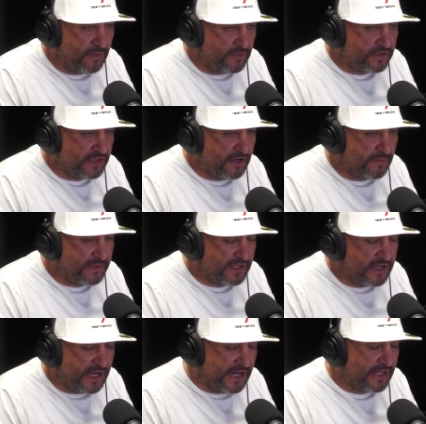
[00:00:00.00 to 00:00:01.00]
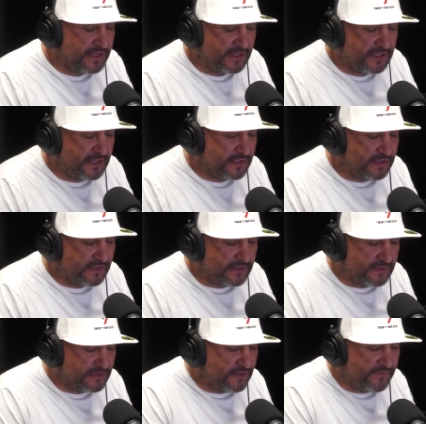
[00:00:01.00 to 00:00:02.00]
would tell me,
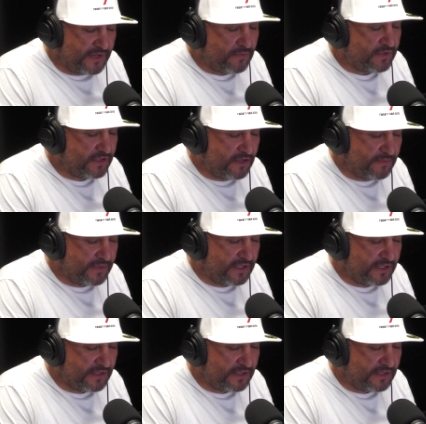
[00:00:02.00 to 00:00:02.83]
Sophia would tell me,